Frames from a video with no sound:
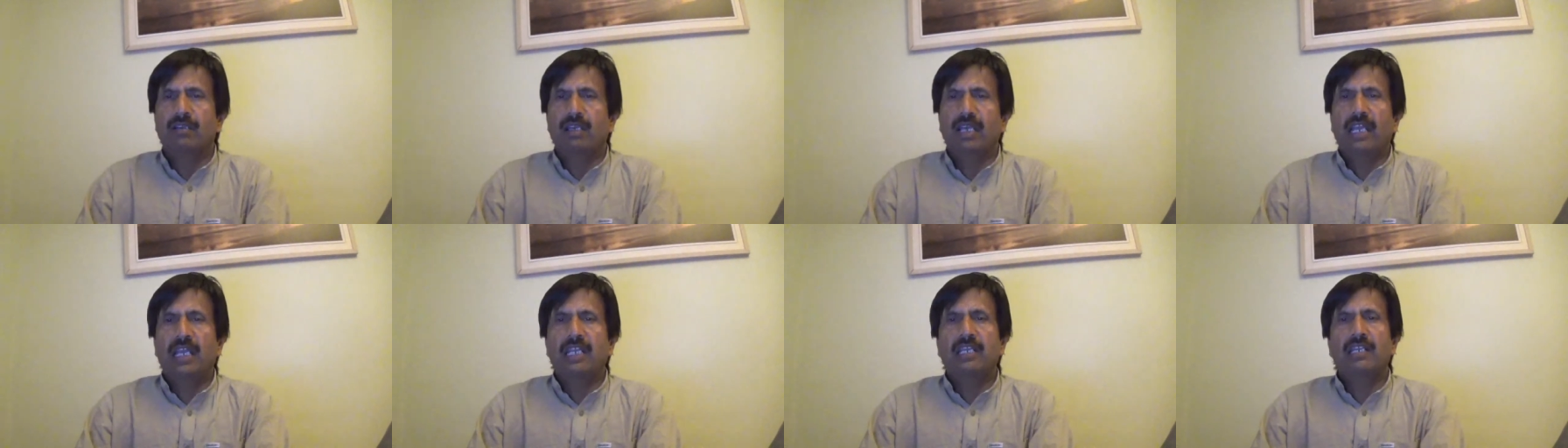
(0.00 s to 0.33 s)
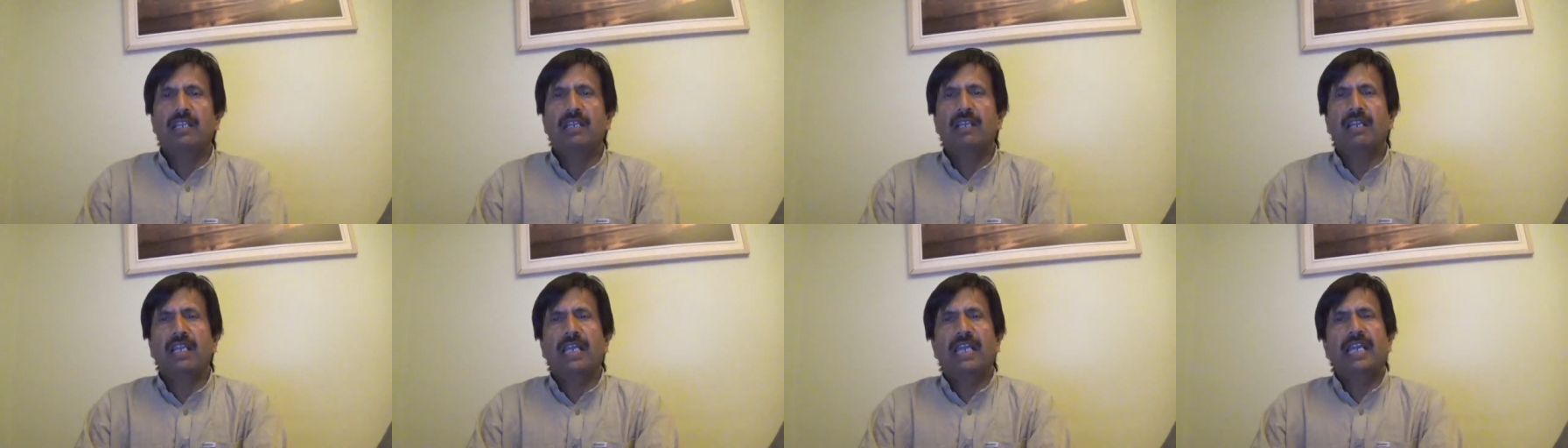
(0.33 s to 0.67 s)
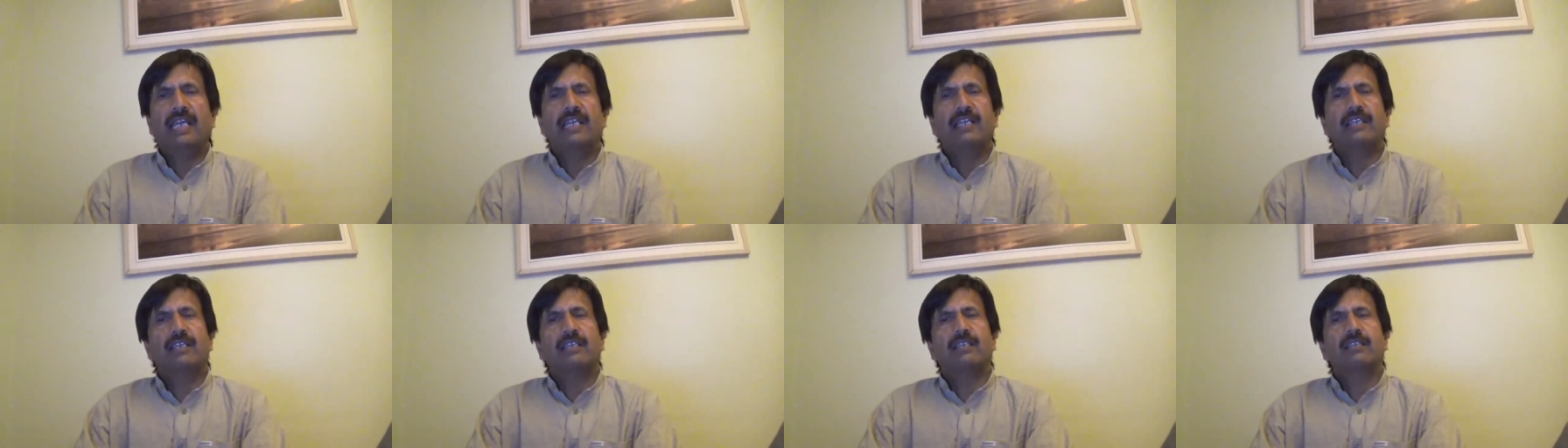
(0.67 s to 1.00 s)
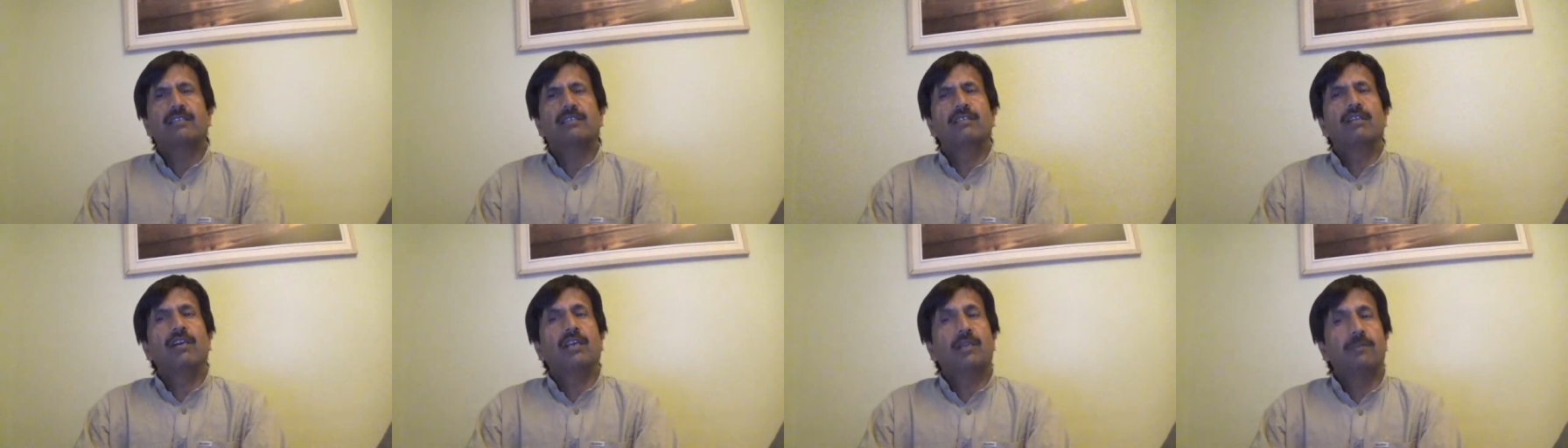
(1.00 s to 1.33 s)
anal ache
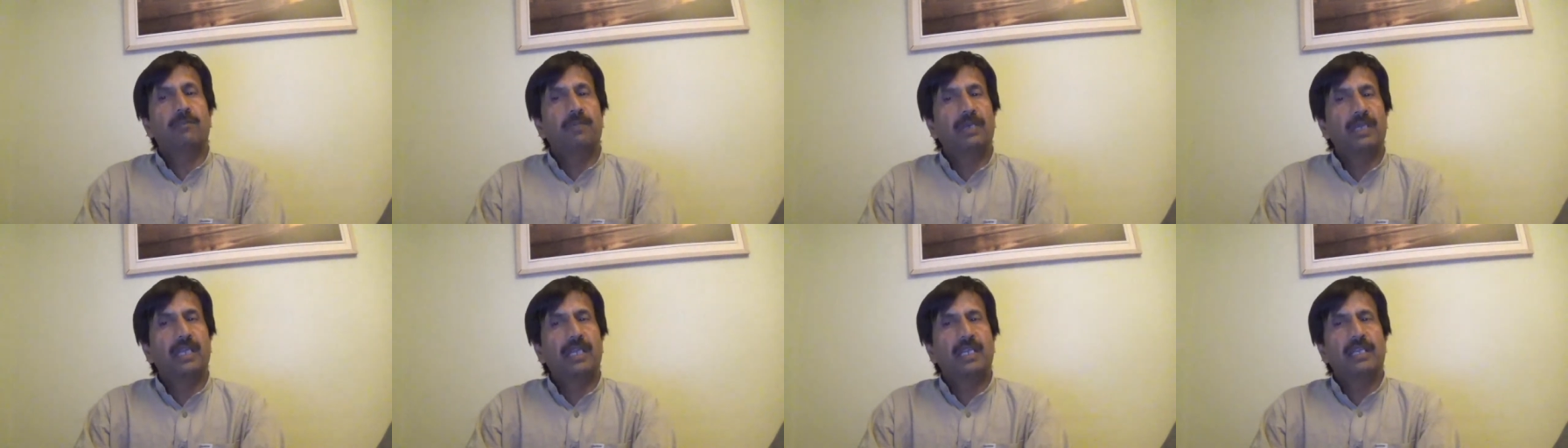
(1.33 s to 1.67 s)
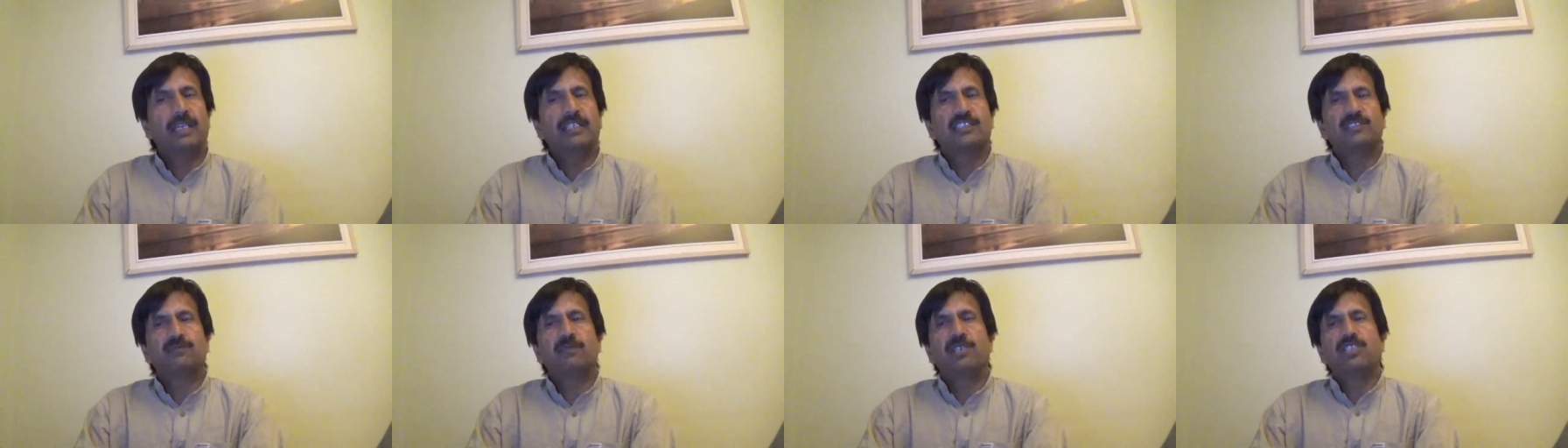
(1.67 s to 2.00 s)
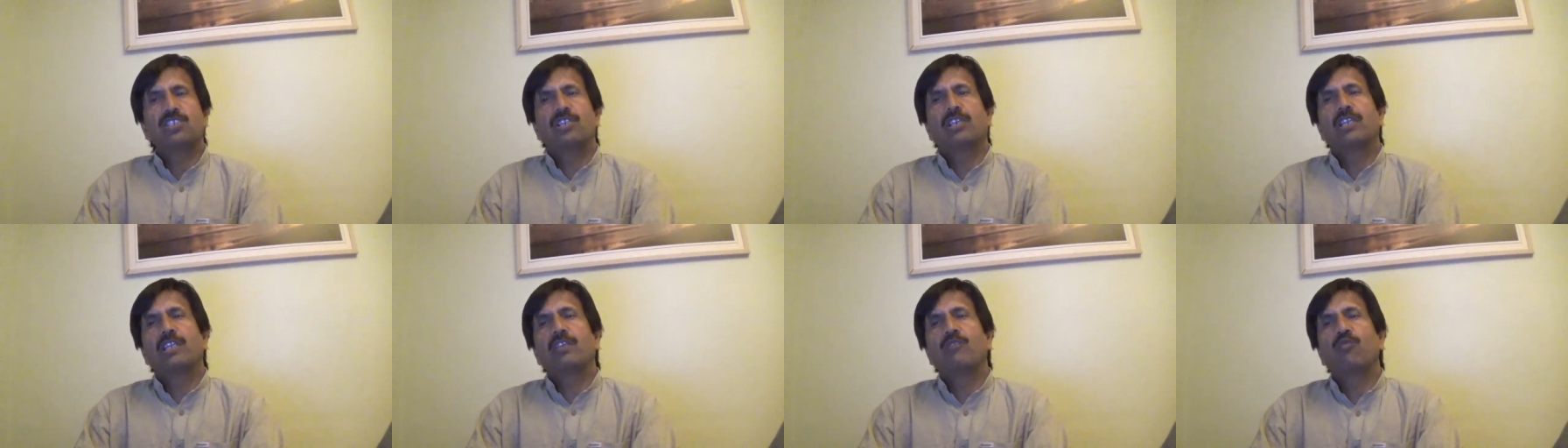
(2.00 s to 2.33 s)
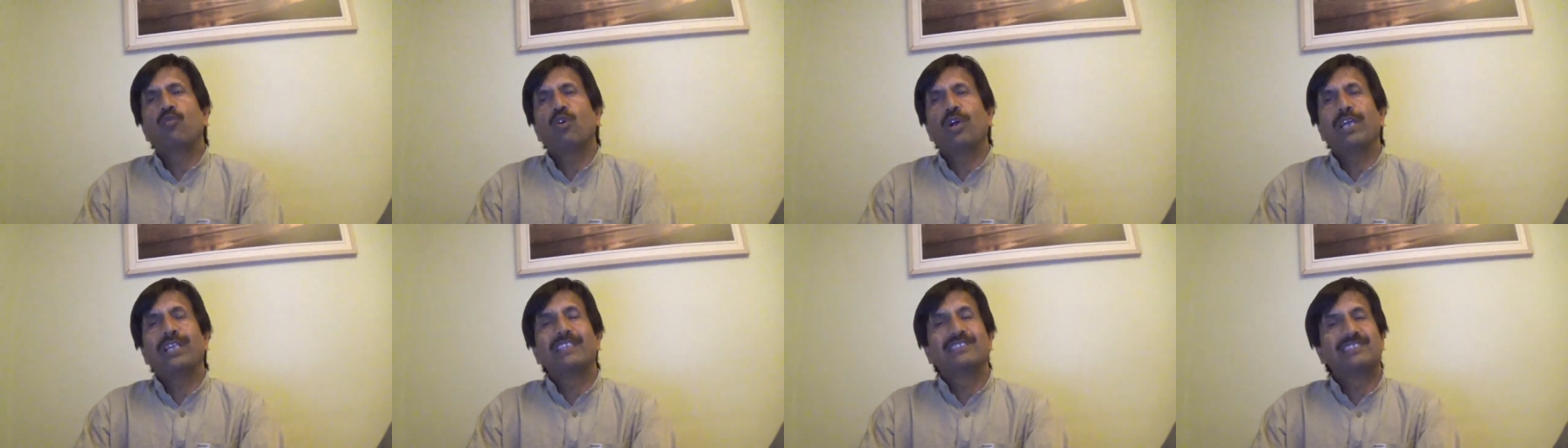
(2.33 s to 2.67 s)
uh, or pain, especially
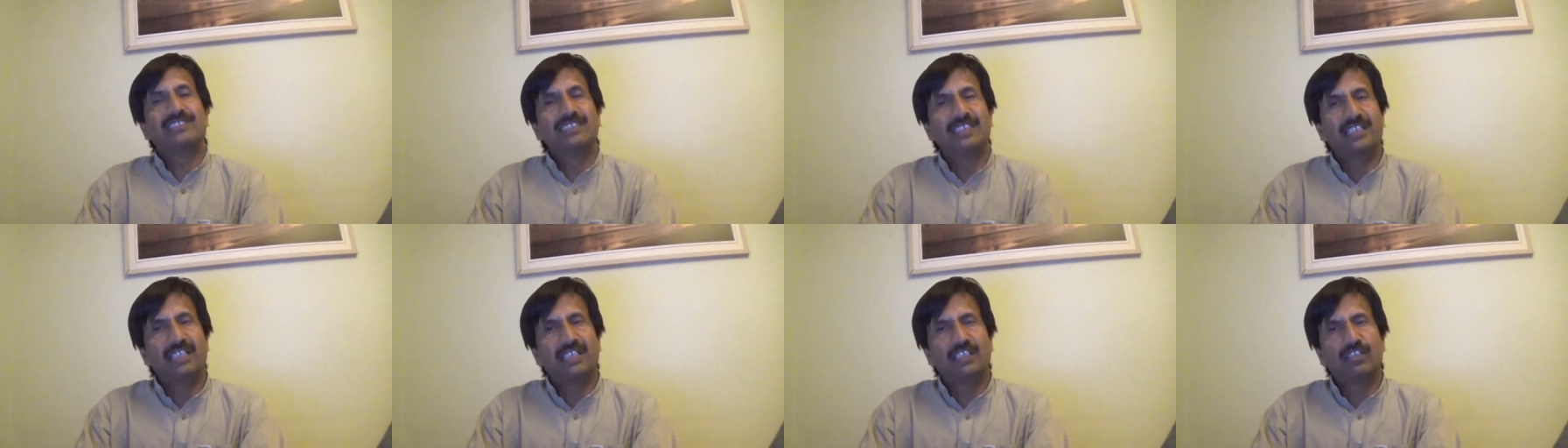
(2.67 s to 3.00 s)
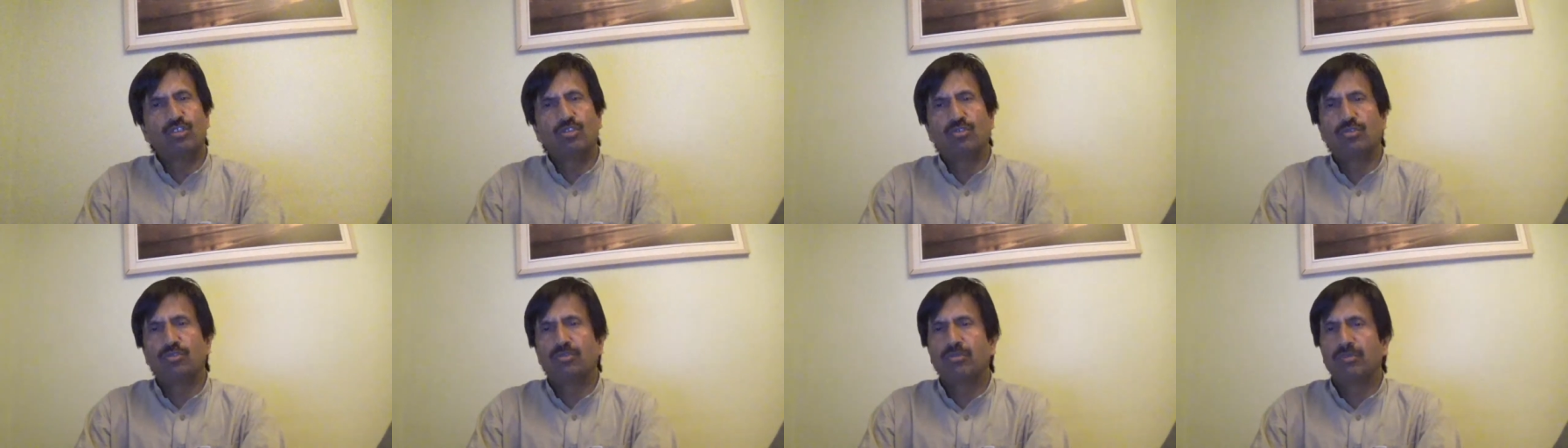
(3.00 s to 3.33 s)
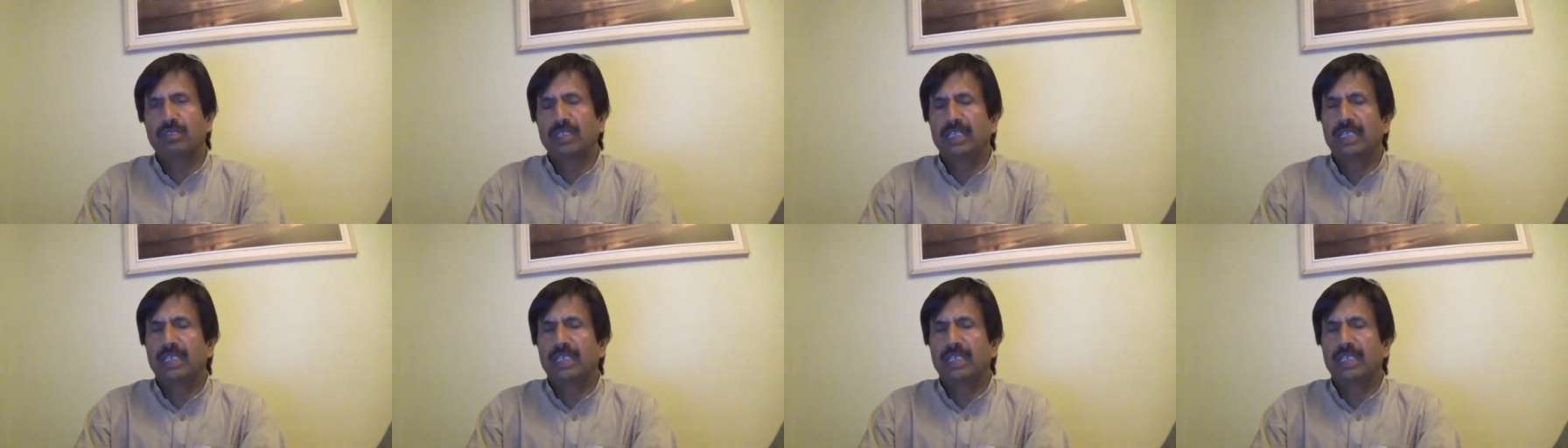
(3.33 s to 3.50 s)
while sitting, you know,